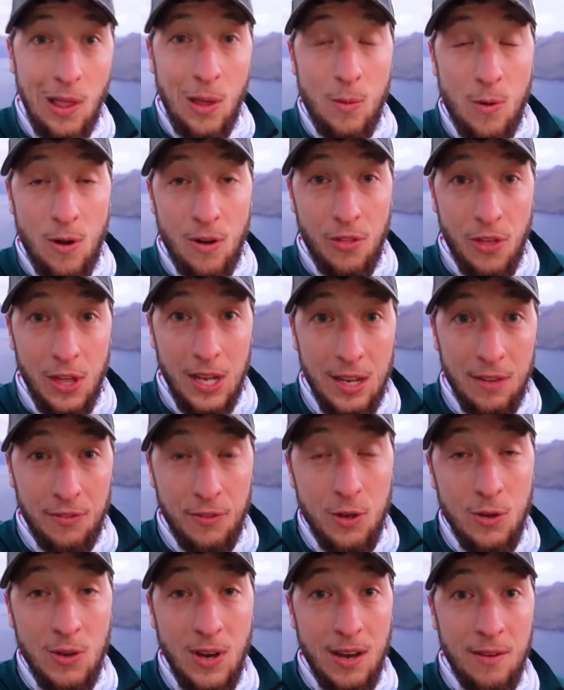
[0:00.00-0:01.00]
worth it. If
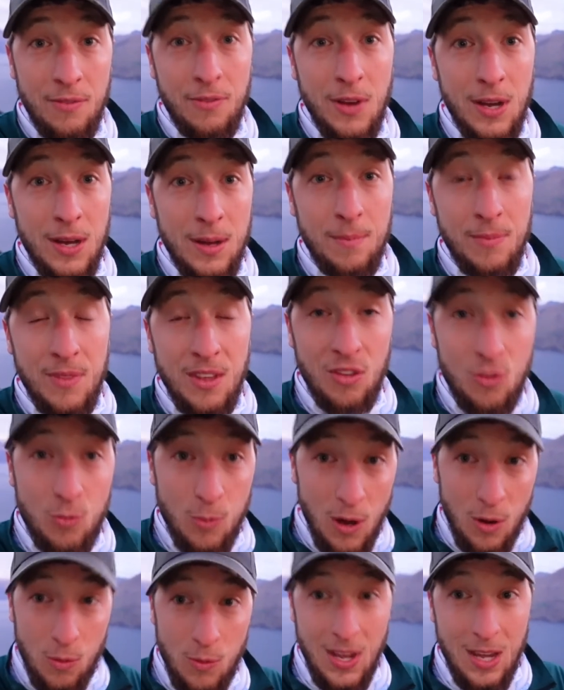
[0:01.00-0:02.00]
you have um, this
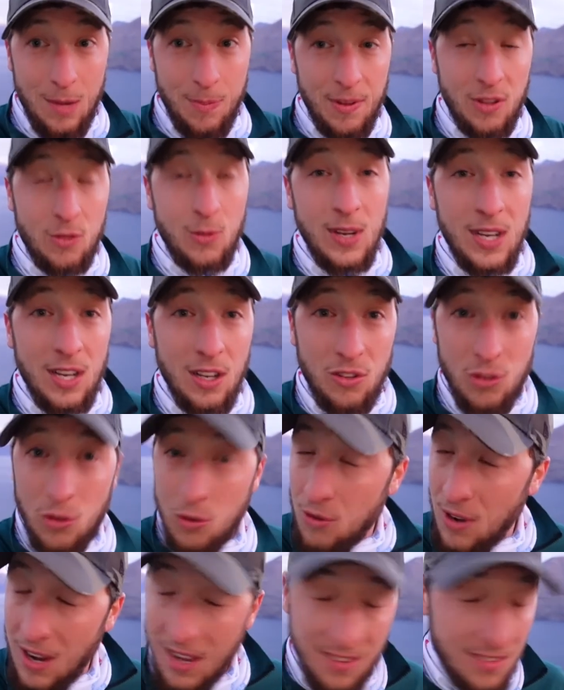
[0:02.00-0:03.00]
one week between the two
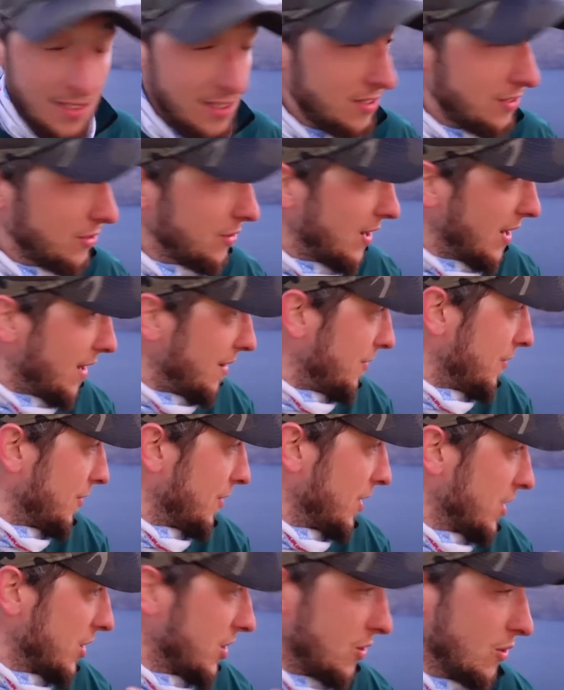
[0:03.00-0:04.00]
races, you have
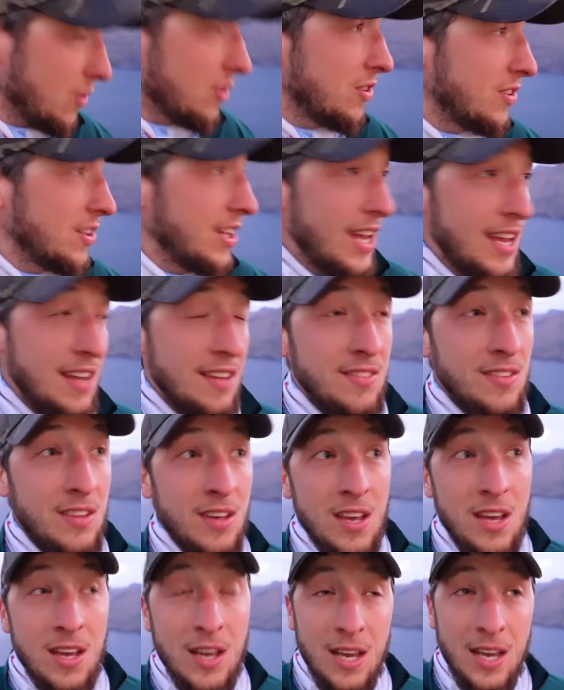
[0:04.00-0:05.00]
good days
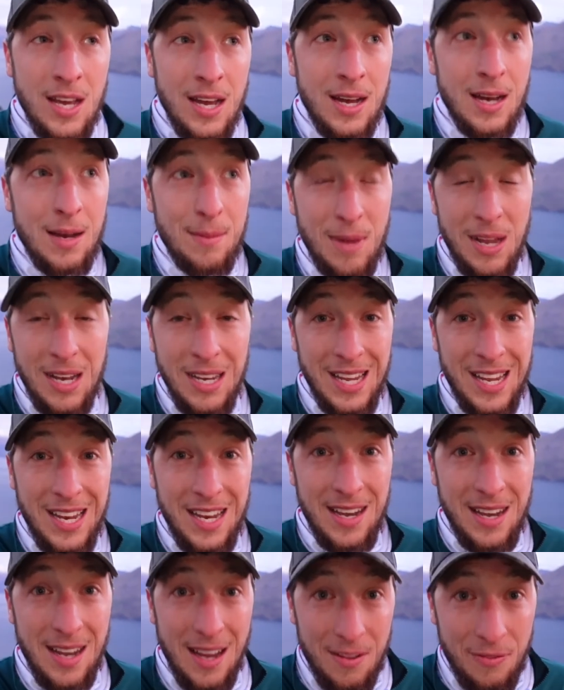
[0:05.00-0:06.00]
um, and
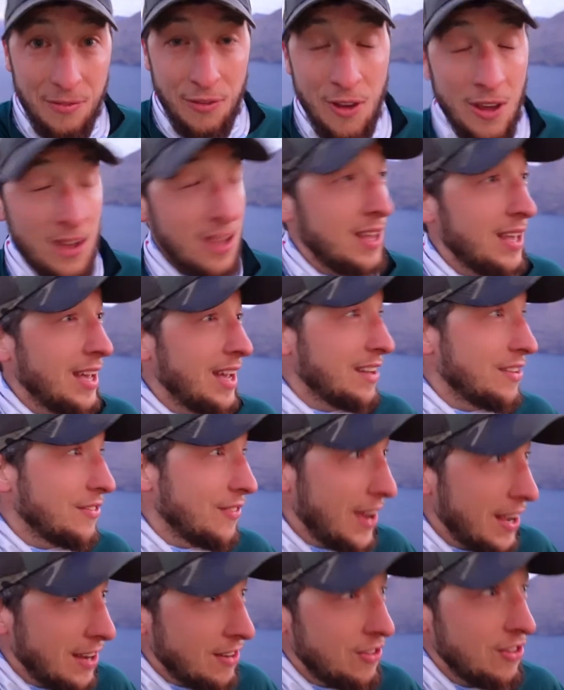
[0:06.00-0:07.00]
enough
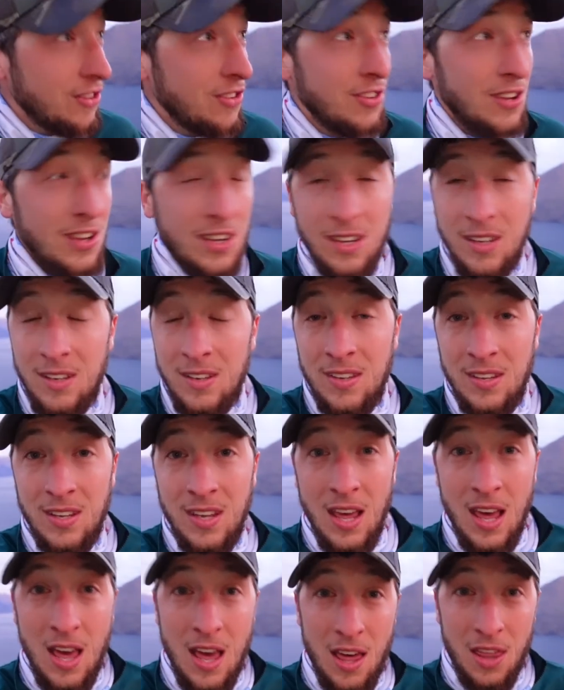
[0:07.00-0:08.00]
adventures and
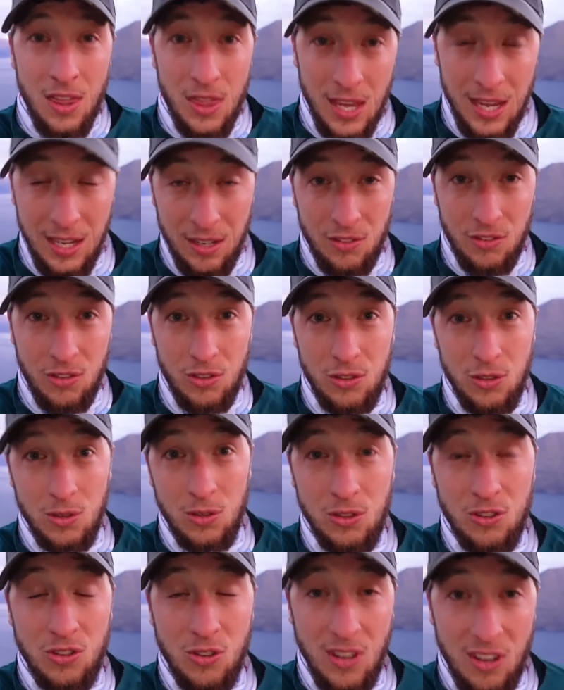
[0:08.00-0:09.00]
things to do,
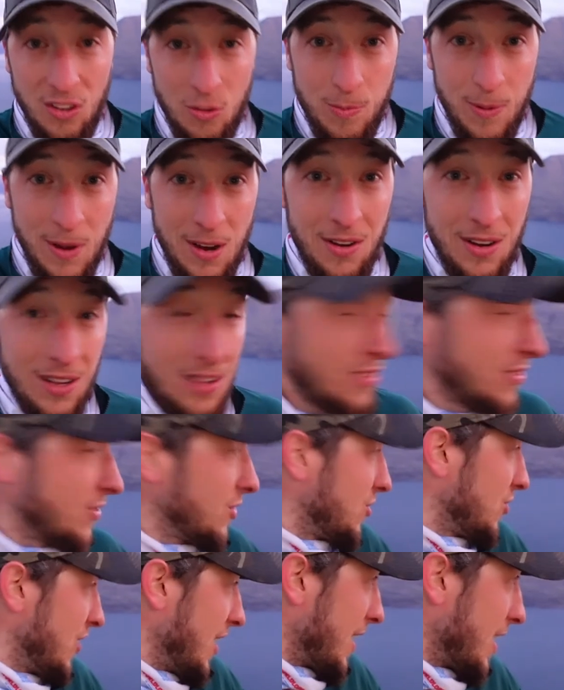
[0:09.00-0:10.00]
to experience, to
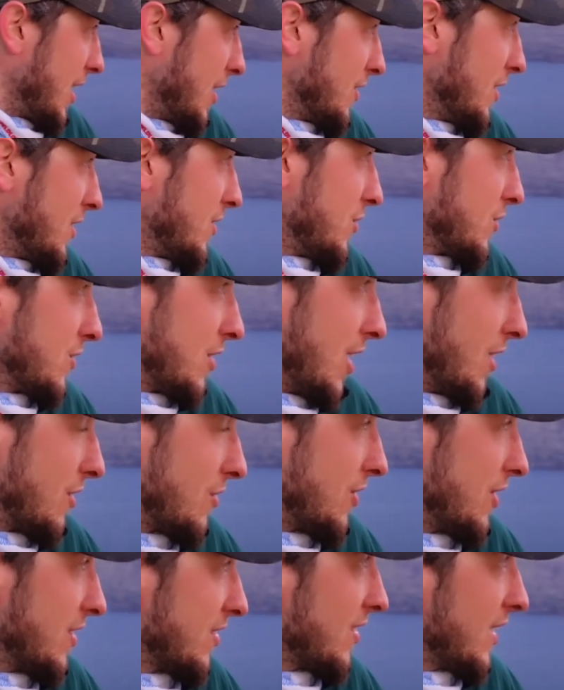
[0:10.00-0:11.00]
check out the two
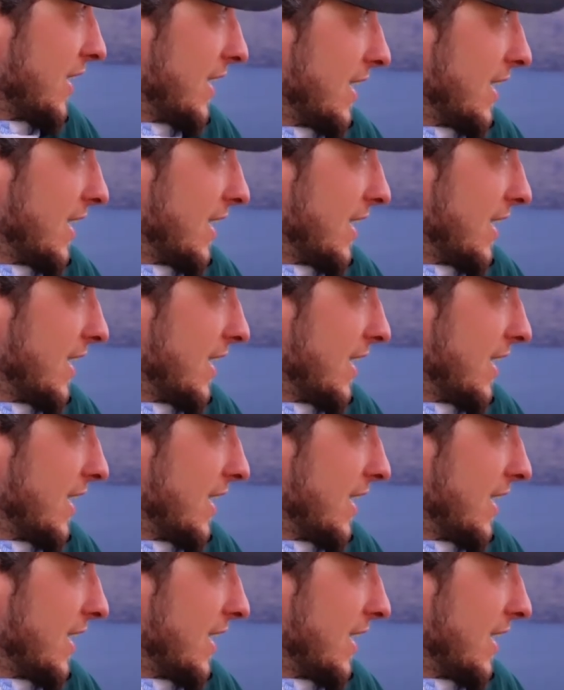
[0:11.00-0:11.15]
countries.